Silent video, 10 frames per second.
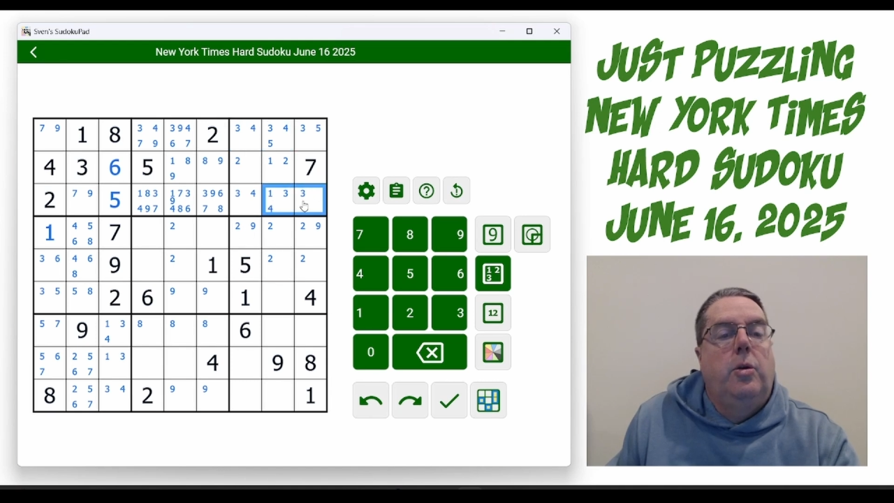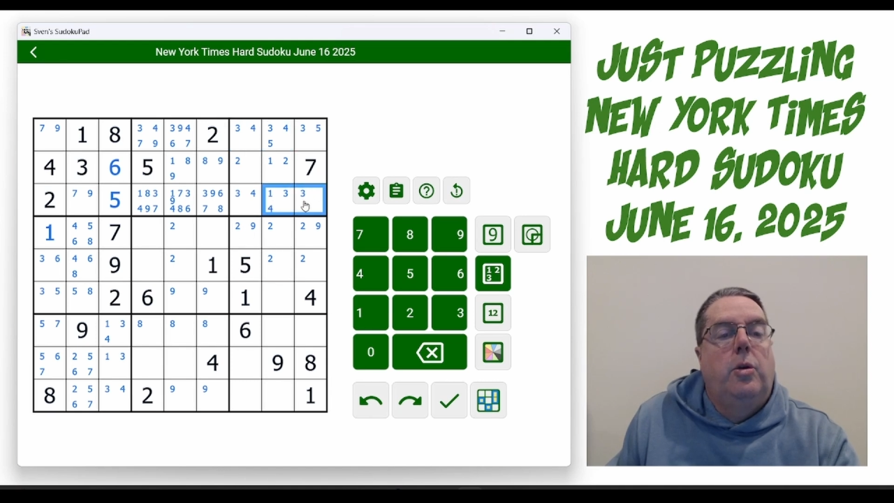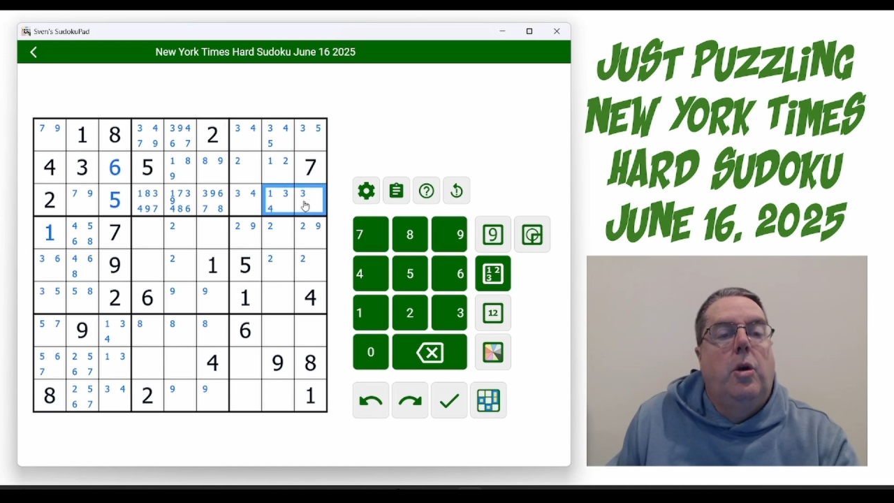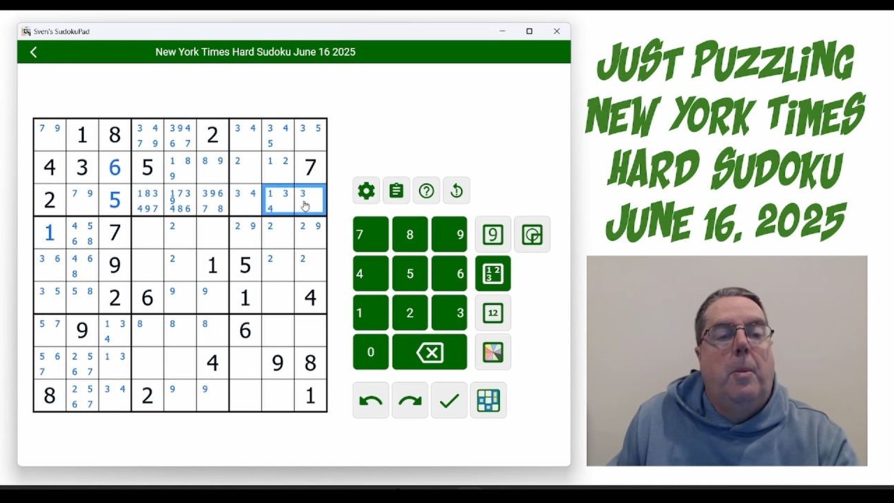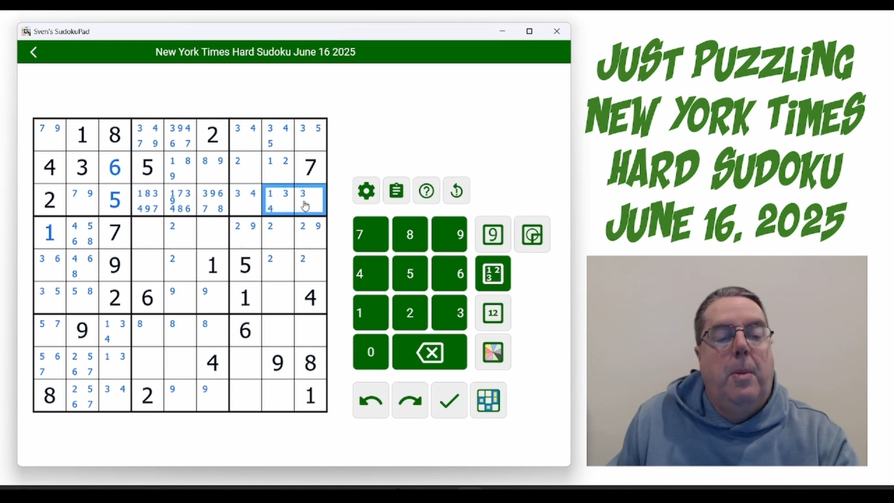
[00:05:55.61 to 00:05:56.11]

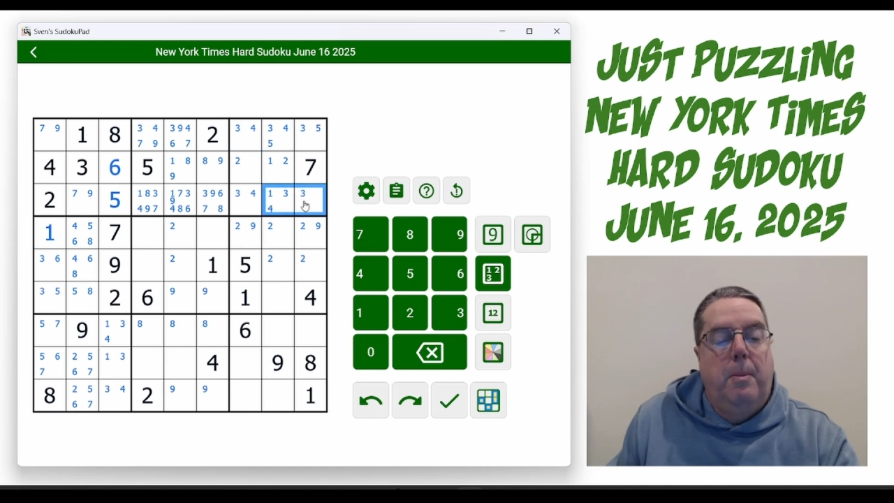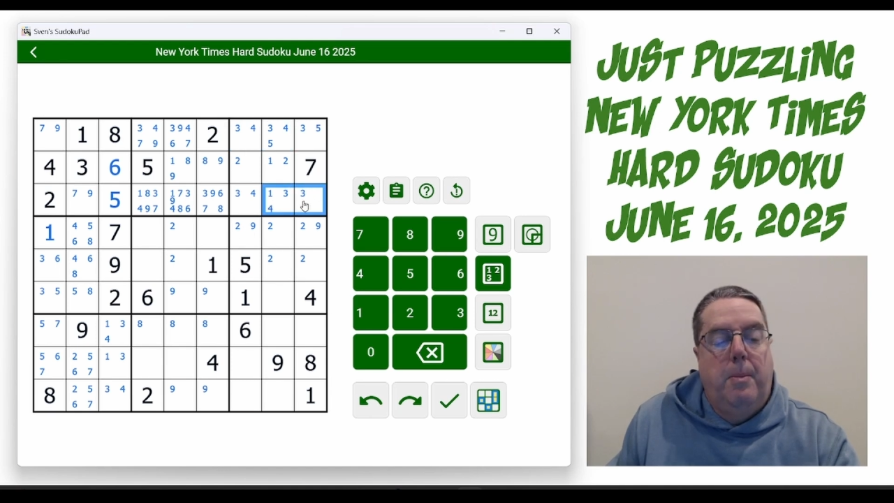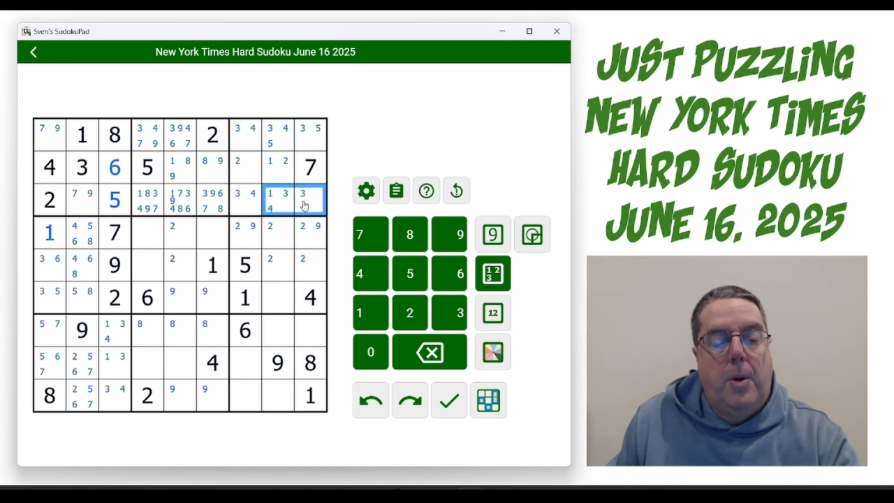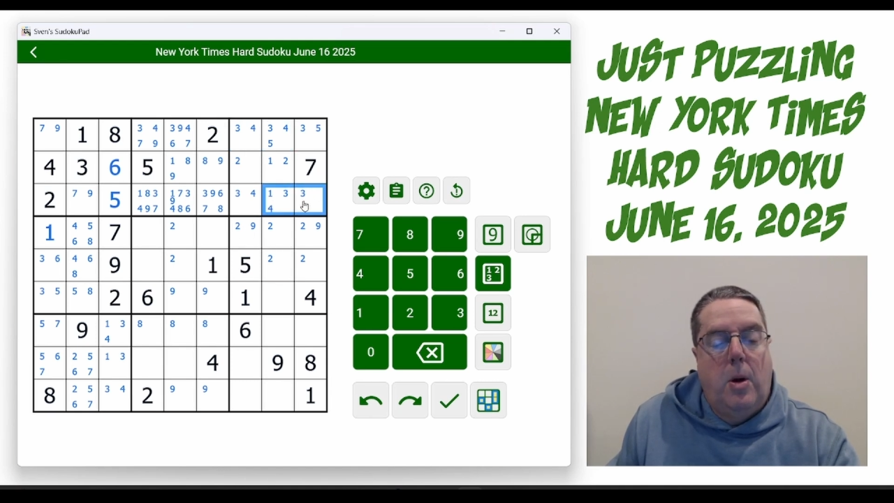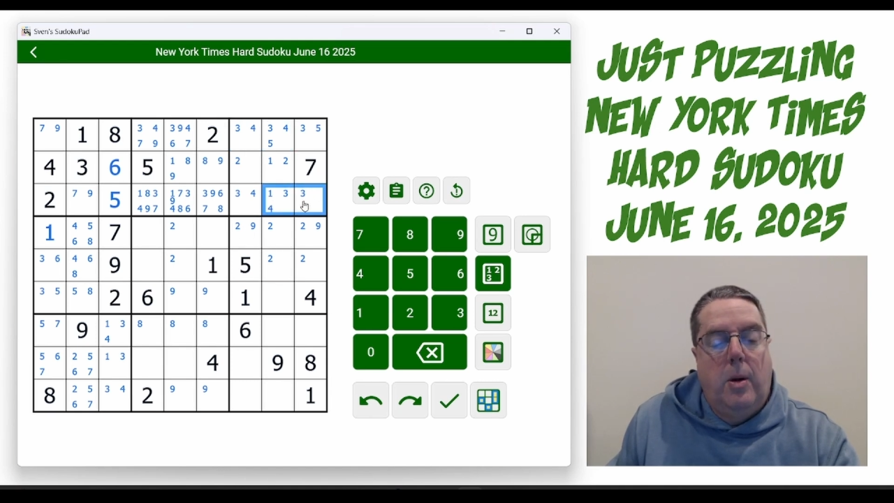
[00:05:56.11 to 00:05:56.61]
top and
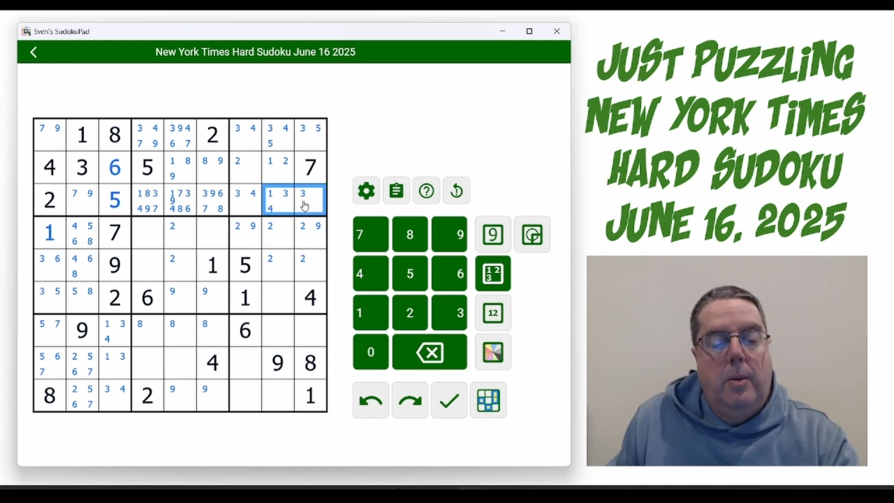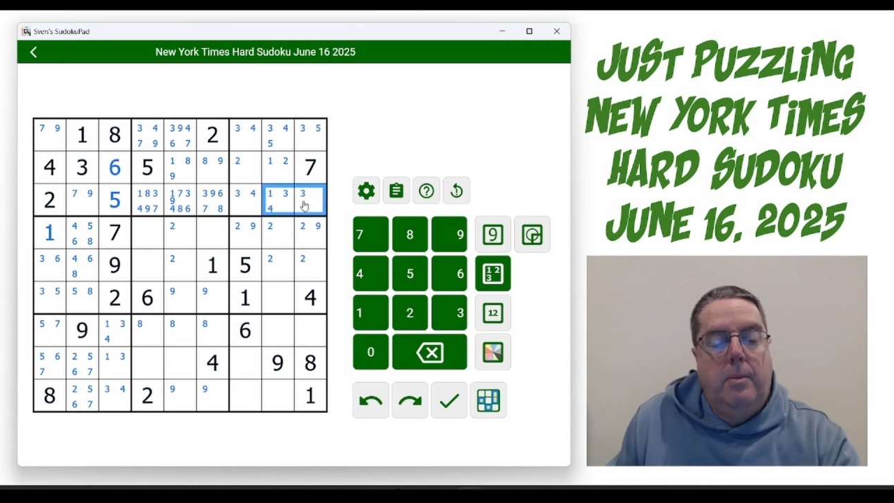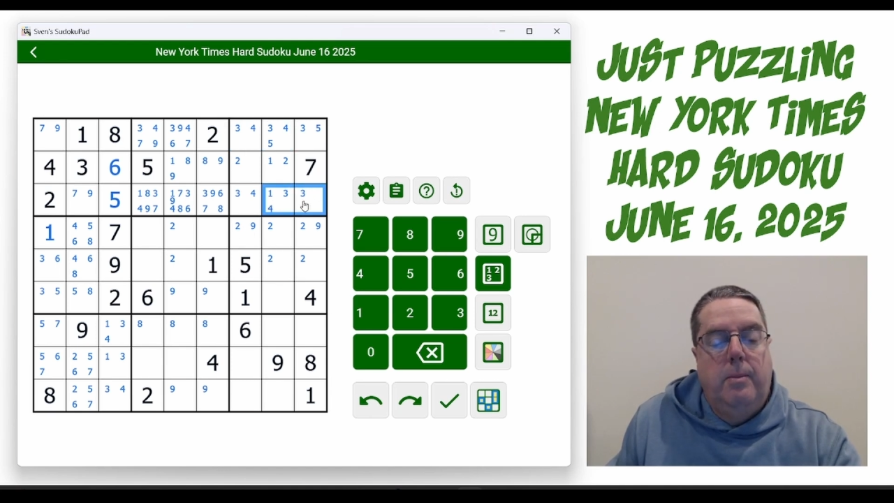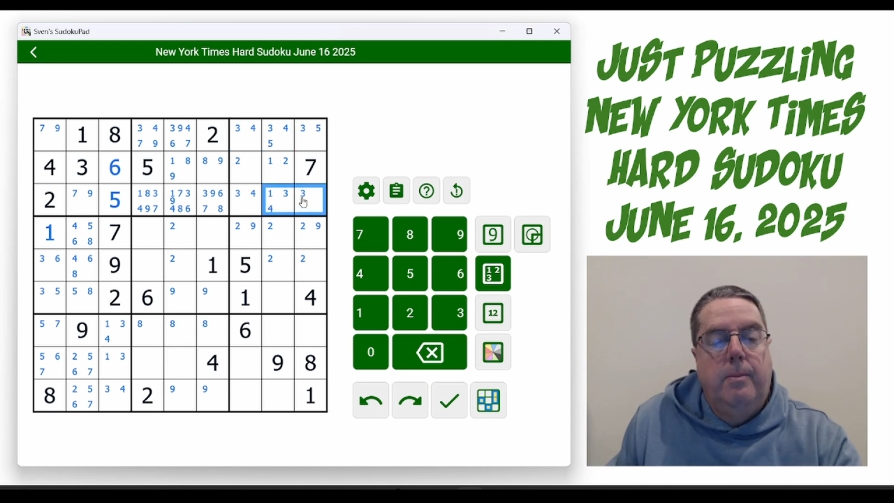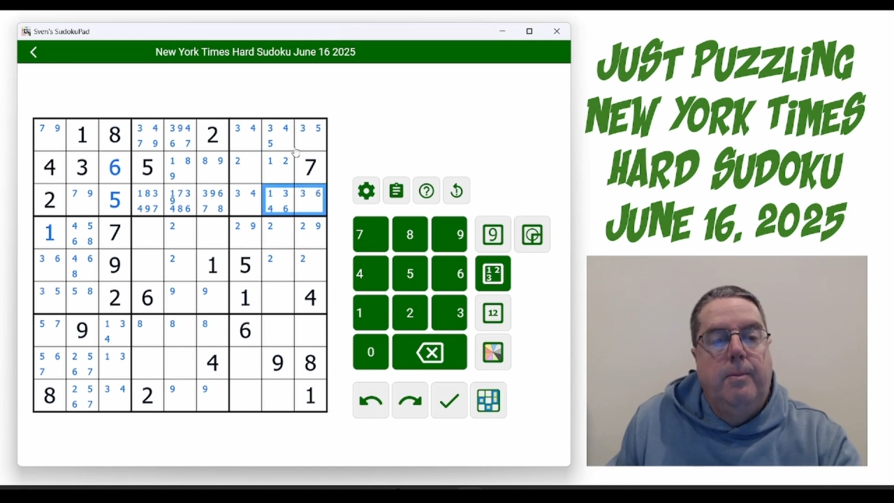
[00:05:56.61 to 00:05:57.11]
bottom,